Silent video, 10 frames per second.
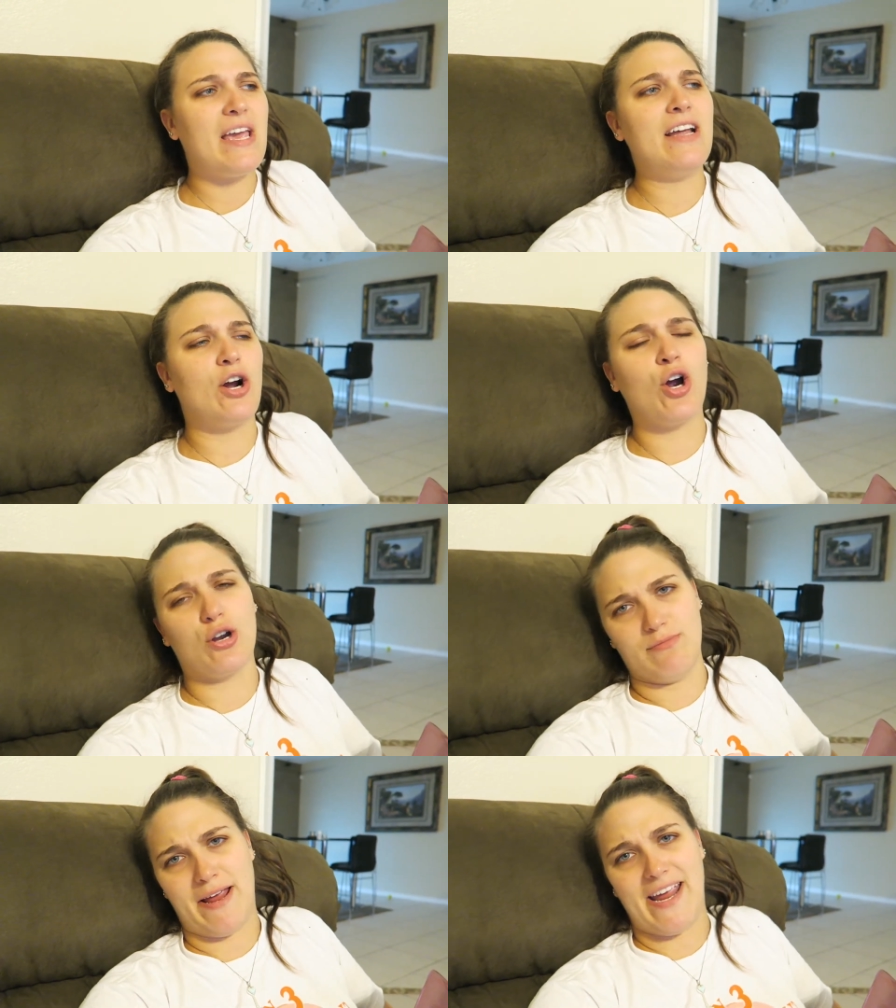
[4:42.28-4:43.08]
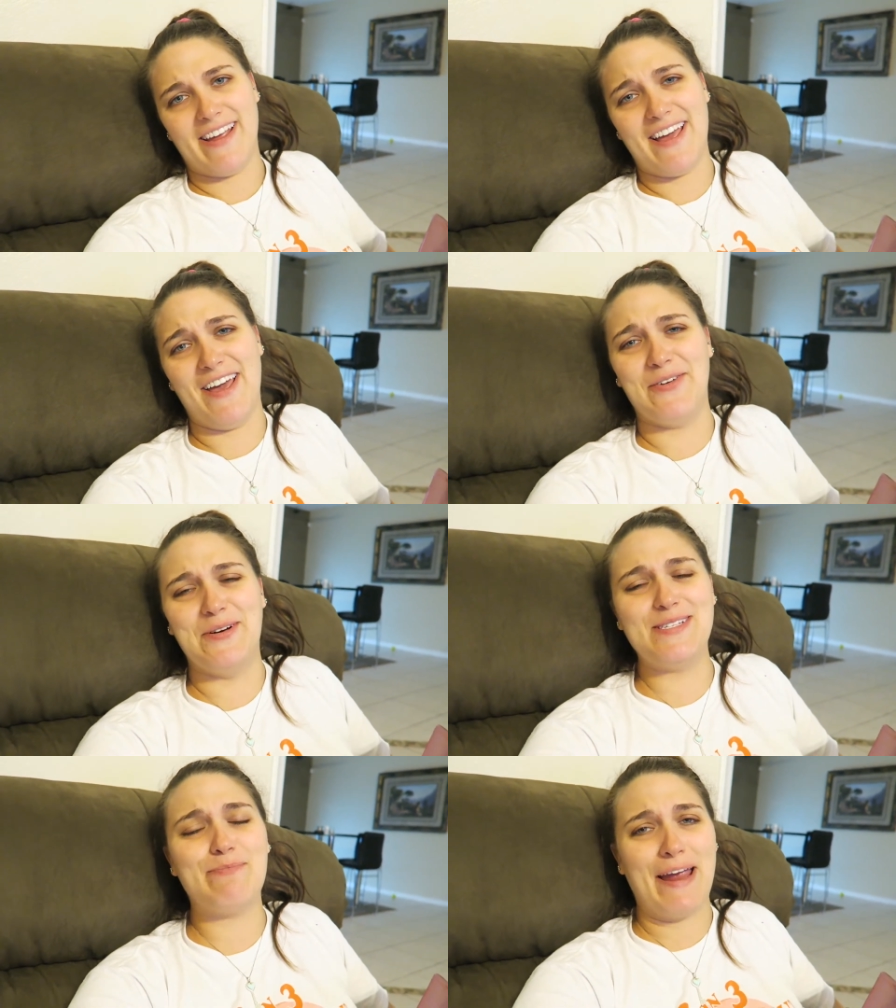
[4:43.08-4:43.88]
it hurt me.
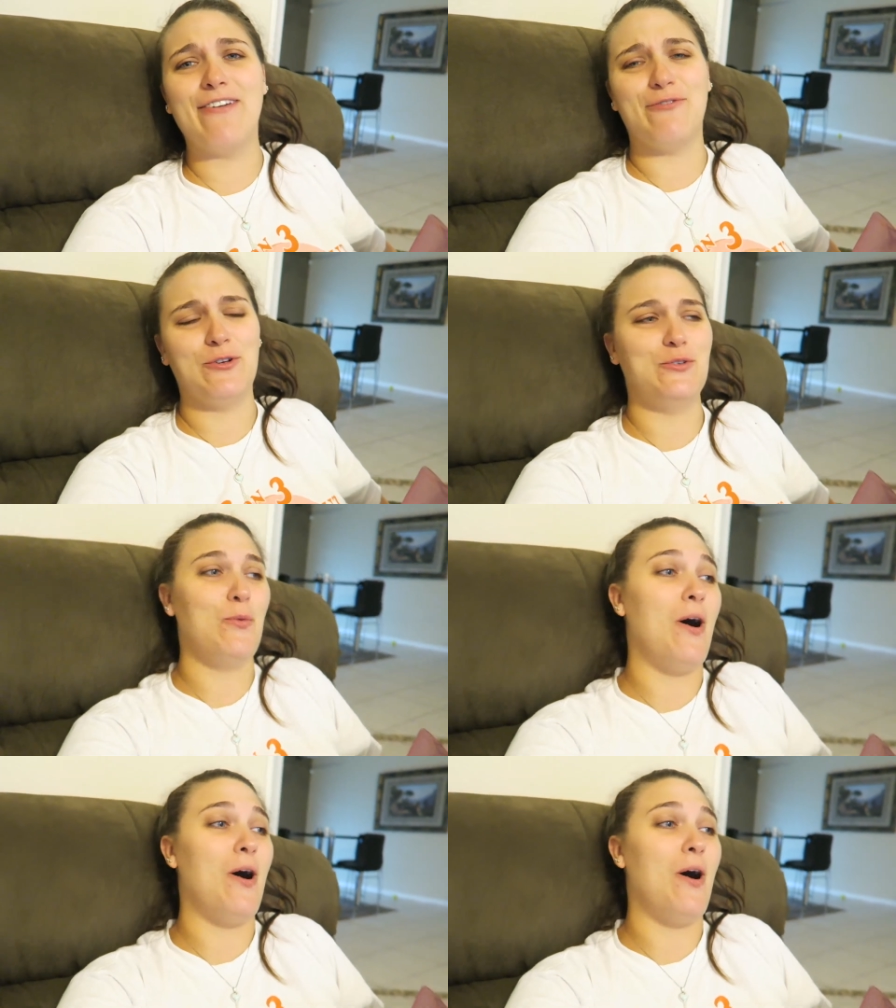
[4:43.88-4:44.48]
It was painful to